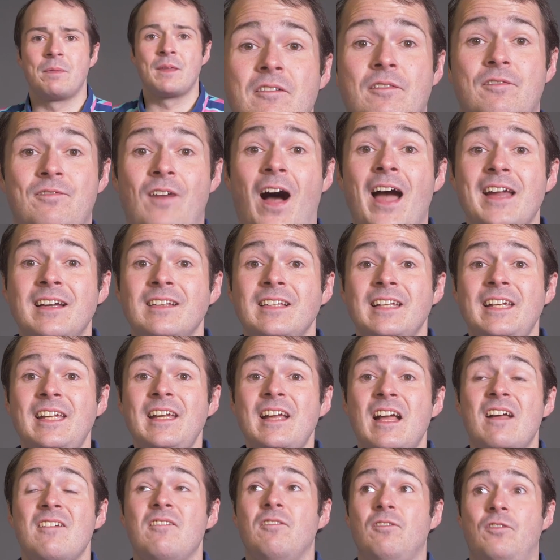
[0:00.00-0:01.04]

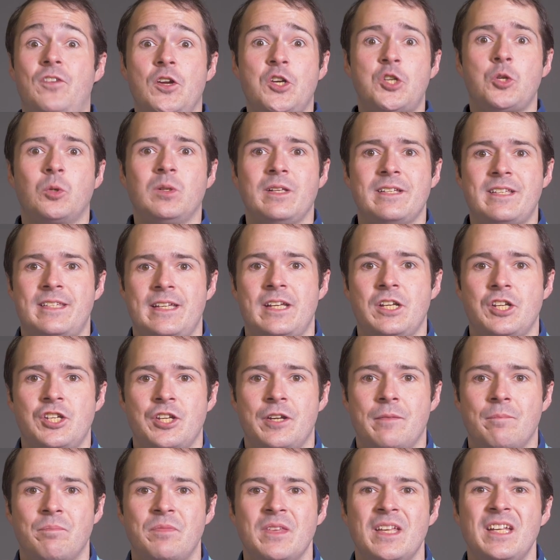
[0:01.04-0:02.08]
Finally,
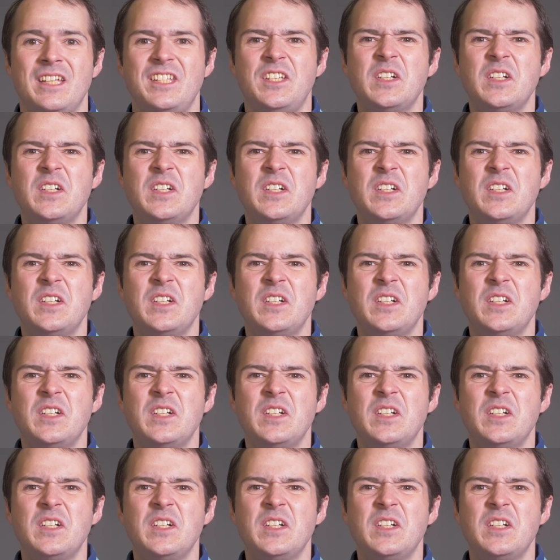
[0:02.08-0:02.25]
visualization.